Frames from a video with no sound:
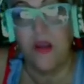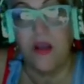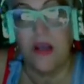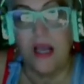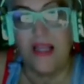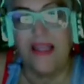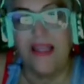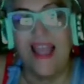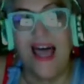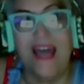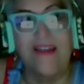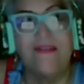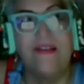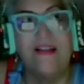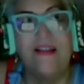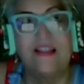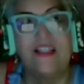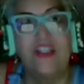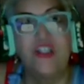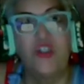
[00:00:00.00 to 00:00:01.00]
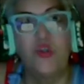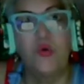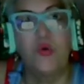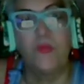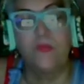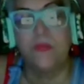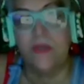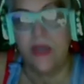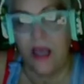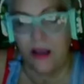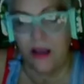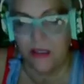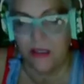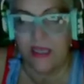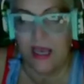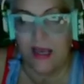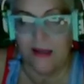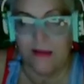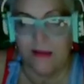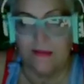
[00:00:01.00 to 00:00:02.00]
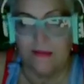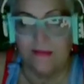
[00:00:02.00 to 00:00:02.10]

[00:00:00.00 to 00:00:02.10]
A lot of it is assumed. How's that?